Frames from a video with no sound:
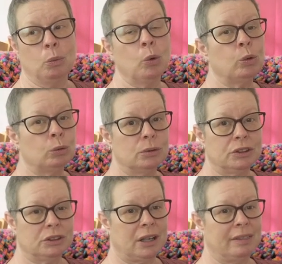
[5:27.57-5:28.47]

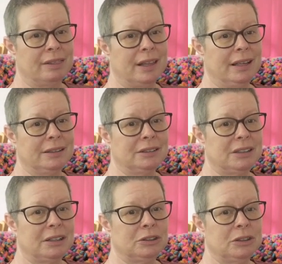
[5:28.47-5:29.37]
walls and things,
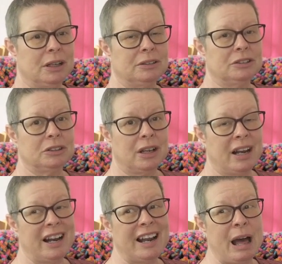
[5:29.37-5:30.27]
and
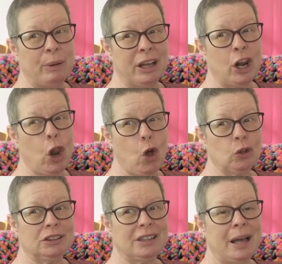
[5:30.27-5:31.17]
allowing a
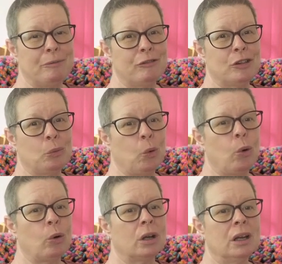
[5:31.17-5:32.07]
long time for the
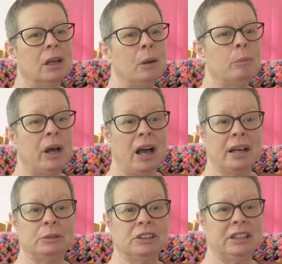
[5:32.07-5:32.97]
walk, but
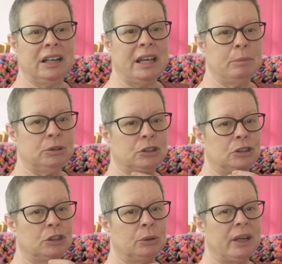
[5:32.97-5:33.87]
I was still able to
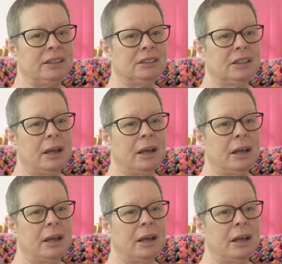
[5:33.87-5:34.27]
do it.